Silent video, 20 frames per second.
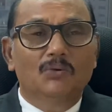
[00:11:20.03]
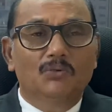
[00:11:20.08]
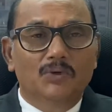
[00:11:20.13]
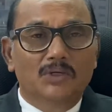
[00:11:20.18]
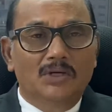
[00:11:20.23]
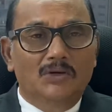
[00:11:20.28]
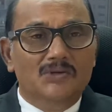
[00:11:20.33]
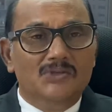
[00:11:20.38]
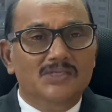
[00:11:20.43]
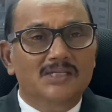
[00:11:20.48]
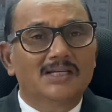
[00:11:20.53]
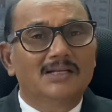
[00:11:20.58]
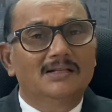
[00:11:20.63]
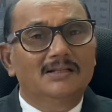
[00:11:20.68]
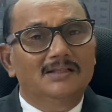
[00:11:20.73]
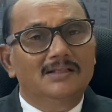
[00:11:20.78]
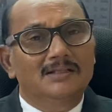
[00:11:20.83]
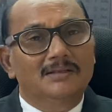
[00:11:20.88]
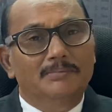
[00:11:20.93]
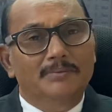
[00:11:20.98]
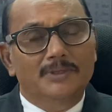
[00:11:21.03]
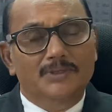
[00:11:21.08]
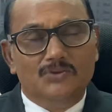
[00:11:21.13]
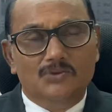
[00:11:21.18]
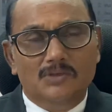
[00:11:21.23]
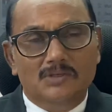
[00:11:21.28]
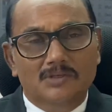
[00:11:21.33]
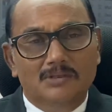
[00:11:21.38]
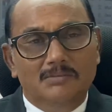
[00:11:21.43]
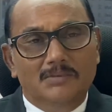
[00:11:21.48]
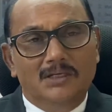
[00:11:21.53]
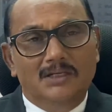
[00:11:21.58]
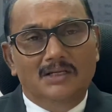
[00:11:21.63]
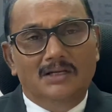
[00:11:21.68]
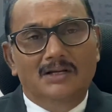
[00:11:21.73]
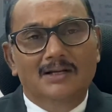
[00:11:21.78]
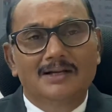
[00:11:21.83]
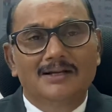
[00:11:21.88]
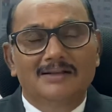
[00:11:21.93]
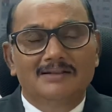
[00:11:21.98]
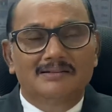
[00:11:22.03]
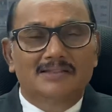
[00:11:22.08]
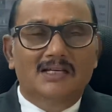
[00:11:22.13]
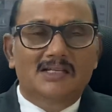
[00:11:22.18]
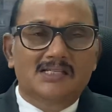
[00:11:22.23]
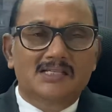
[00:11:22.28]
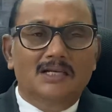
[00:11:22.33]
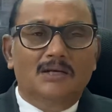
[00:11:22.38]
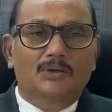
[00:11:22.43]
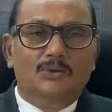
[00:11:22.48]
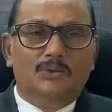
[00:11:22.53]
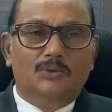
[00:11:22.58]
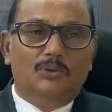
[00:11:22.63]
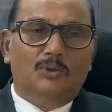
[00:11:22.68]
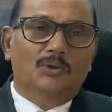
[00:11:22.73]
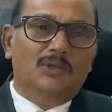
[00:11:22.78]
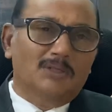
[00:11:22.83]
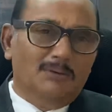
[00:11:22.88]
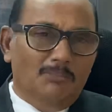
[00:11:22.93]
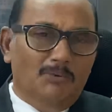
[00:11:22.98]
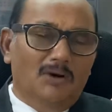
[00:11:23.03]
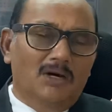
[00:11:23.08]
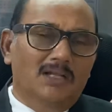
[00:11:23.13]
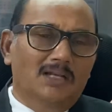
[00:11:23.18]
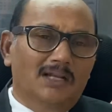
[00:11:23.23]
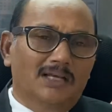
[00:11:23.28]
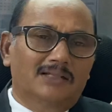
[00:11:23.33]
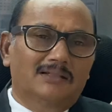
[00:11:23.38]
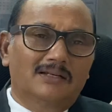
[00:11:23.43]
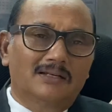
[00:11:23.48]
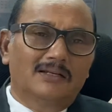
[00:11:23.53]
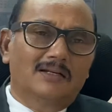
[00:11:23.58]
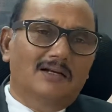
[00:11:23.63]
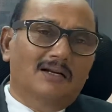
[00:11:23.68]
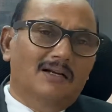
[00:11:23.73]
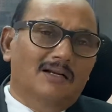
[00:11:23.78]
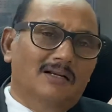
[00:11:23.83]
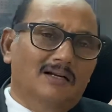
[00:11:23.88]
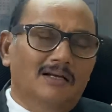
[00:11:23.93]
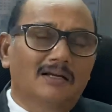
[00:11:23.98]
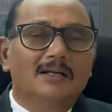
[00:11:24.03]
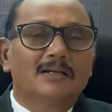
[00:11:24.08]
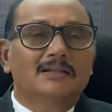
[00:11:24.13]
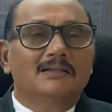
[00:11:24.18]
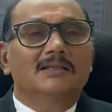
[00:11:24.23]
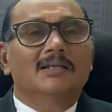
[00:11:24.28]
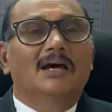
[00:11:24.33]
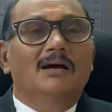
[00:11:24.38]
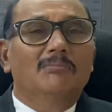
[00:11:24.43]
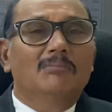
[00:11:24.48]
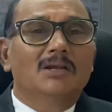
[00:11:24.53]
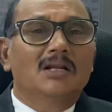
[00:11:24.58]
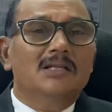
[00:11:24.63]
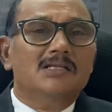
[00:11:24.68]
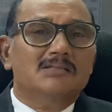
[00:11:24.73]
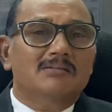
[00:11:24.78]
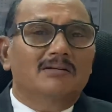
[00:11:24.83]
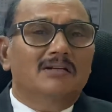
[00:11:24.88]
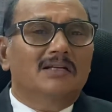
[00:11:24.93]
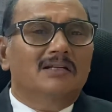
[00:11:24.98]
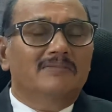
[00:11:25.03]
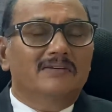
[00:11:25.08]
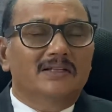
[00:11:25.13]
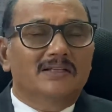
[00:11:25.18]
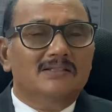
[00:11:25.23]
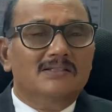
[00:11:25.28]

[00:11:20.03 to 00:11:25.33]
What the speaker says: We have seen in the social media, just they have thrown the body like that and the ambulance went away.